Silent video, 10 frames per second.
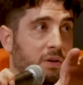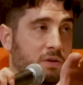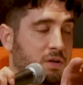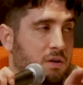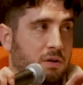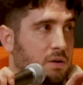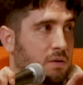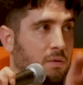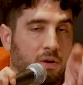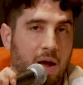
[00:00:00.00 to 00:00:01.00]
just
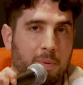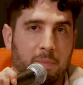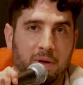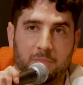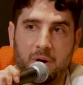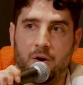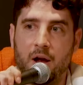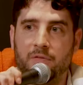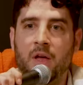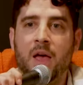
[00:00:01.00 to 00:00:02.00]
copy and paste the
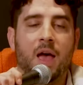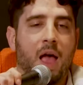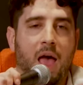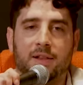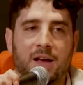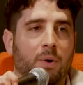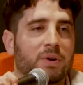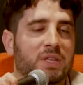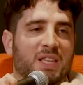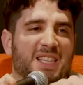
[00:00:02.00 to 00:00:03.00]
paragraph, and it's
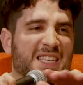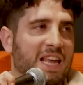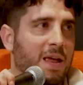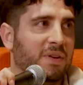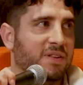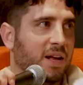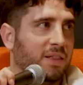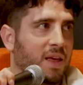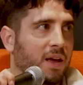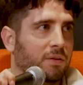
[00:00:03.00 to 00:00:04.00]
always the same exact
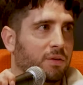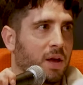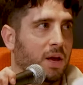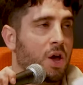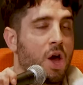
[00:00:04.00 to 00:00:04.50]
thing. It's like